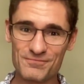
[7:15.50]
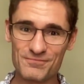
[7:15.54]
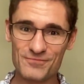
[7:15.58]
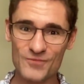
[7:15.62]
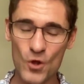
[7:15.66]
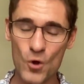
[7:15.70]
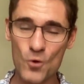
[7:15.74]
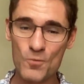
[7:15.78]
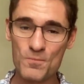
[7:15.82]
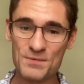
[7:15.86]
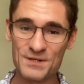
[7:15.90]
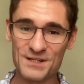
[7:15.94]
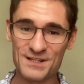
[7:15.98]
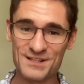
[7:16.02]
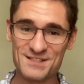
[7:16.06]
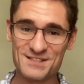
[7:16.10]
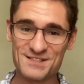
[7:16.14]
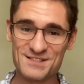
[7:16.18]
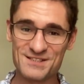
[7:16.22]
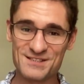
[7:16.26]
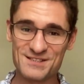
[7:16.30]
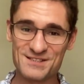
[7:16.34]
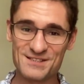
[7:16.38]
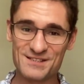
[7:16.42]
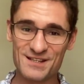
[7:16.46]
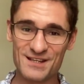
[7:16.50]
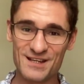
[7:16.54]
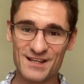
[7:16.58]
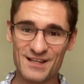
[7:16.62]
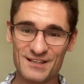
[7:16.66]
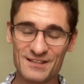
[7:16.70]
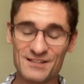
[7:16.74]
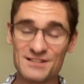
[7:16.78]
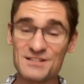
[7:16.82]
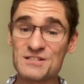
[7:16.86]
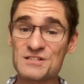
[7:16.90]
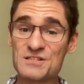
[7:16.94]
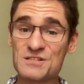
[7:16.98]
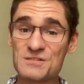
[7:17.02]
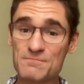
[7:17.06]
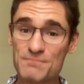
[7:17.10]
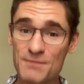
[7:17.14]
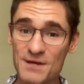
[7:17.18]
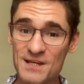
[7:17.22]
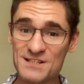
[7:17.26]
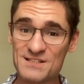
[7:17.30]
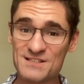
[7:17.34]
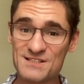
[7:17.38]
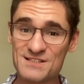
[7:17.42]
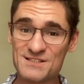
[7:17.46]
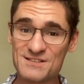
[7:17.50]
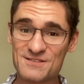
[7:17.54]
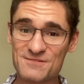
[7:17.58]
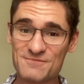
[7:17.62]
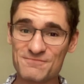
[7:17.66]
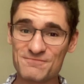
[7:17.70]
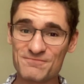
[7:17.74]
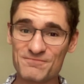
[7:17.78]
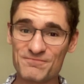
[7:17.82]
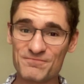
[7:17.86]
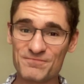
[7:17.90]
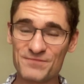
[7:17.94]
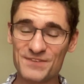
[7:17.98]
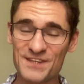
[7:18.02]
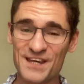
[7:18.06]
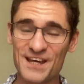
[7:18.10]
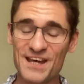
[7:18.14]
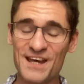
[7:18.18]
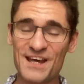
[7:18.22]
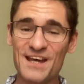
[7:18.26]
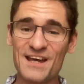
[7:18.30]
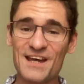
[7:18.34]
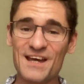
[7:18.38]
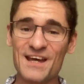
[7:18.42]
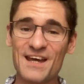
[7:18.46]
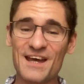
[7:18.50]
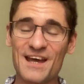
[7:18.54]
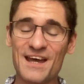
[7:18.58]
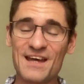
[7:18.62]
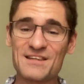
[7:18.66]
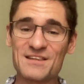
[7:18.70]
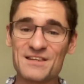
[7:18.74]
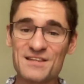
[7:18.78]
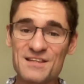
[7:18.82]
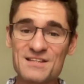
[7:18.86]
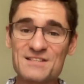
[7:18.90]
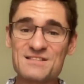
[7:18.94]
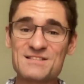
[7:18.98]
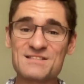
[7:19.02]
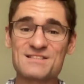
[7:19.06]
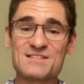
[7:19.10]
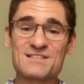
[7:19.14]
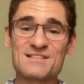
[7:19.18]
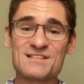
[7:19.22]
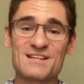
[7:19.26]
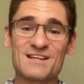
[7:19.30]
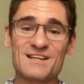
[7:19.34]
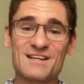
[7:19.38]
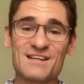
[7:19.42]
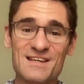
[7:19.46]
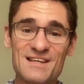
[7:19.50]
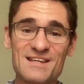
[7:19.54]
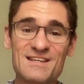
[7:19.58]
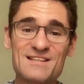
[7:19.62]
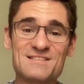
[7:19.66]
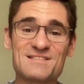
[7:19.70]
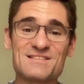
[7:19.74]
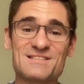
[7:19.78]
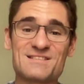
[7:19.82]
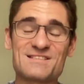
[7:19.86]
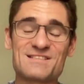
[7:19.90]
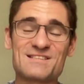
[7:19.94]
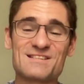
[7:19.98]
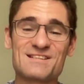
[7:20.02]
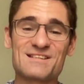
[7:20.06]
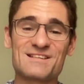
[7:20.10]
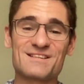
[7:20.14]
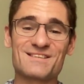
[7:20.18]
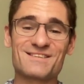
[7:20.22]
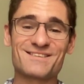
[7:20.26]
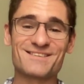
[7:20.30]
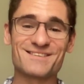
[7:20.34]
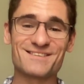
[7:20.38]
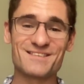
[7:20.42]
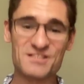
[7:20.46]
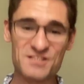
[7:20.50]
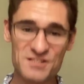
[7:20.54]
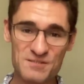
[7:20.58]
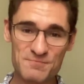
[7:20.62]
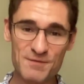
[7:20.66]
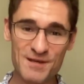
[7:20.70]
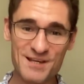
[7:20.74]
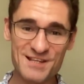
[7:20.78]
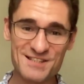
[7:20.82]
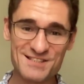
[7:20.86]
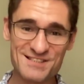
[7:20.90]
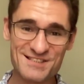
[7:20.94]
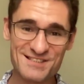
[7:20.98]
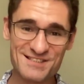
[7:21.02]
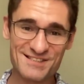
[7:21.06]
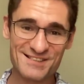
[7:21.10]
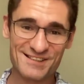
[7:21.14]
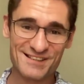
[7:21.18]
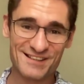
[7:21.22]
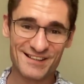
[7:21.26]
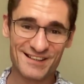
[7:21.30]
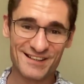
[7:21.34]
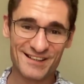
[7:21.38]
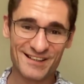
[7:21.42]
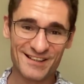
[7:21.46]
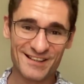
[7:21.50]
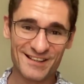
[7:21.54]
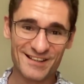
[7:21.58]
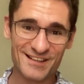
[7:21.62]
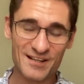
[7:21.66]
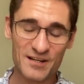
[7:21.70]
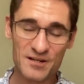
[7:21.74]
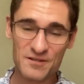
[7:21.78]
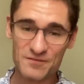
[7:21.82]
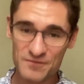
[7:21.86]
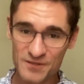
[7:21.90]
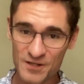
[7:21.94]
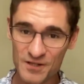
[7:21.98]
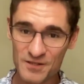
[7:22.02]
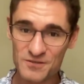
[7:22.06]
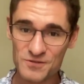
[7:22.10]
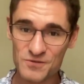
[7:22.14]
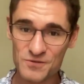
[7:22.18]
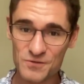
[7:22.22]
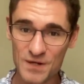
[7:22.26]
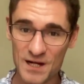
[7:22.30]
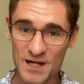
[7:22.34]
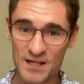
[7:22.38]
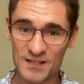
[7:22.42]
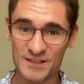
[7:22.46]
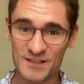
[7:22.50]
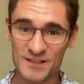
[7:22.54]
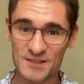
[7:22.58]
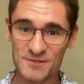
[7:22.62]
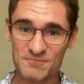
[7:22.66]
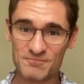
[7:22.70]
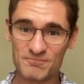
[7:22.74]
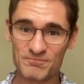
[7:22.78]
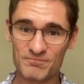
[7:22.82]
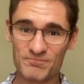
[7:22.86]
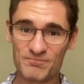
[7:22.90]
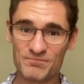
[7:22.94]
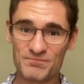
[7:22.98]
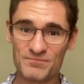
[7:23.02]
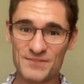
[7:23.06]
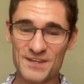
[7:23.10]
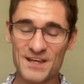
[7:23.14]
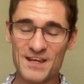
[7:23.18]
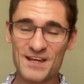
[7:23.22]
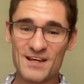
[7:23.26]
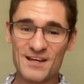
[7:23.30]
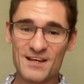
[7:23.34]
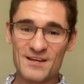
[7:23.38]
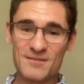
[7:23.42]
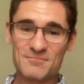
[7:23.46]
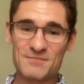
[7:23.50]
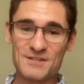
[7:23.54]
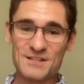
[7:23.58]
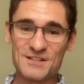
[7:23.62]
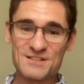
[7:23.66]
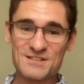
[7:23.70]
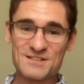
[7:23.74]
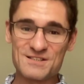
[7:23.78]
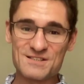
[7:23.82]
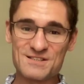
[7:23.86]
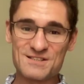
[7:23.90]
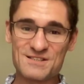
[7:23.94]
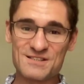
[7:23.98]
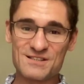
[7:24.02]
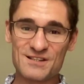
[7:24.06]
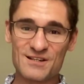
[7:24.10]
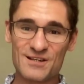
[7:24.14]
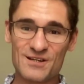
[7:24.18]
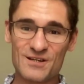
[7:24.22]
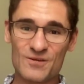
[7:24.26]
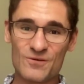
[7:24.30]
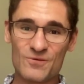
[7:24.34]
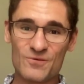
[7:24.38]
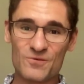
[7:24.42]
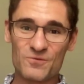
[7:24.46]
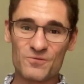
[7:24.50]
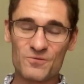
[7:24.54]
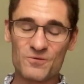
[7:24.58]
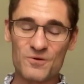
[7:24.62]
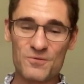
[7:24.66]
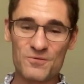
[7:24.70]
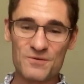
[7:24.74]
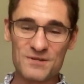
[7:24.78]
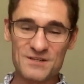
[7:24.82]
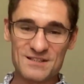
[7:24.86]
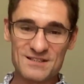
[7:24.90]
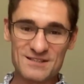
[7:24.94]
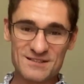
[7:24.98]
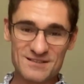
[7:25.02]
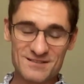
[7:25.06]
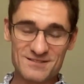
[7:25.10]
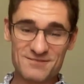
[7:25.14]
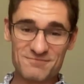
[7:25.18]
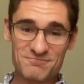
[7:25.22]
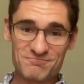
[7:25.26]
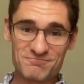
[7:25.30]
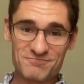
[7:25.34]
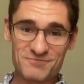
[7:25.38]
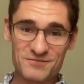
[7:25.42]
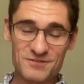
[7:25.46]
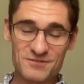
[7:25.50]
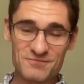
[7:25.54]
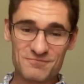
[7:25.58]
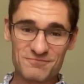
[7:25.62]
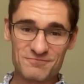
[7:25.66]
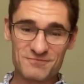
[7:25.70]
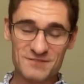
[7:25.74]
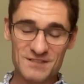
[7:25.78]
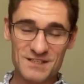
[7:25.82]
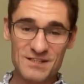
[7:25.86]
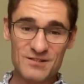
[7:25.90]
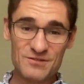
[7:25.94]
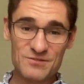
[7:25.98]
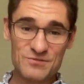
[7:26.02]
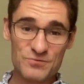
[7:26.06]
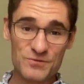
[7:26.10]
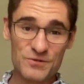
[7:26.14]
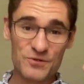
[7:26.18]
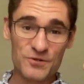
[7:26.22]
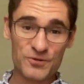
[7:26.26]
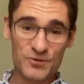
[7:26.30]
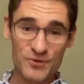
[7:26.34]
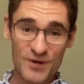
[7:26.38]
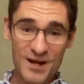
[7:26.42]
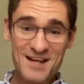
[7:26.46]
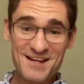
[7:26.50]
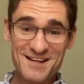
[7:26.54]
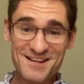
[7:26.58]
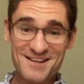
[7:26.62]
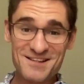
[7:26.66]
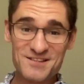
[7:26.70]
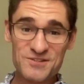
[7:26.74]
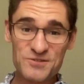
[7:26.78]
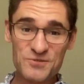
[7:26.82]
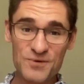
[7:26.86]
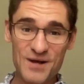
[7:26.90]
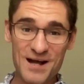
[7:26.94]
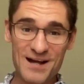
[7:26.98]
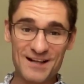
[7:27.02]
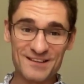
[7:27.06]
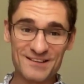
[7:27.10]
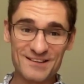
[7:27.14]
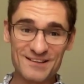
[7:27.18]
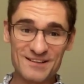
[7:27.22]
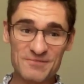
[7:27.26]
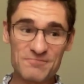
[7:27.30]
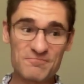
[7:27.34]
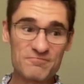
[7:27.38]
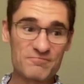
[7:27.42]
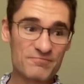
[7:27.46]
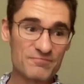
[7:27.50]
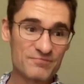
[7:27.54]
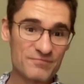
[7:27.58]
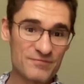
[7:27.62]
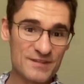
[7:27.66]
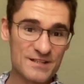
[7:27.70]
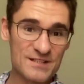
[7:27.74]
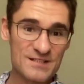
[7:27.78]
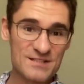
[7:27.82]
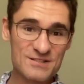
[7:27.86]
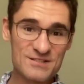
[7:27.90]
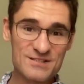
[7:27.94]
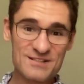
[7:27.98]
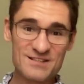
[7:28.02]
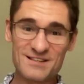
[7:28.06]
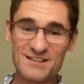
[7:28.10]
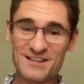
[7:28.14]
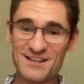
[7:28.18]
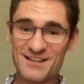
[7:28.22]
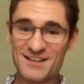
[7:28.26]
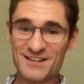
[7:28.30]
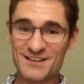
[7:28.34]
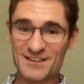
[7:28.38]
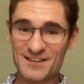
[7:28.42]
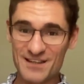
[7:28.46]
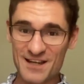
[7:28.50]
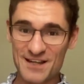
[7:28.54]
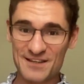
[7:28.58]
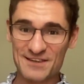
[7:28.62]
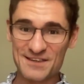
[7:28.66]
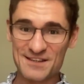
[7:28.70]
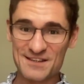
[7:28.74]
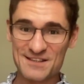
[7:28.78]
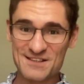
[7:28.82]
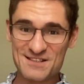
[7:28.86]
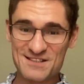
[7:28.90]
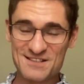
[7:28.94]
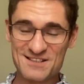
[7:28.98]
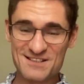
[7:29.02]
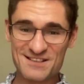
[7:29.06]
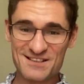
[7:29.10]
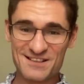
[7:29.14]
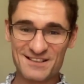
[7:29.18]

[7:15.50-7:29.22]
openness, this space. And this is the space of non-duality. Because what we did is we created a duality, this, not this.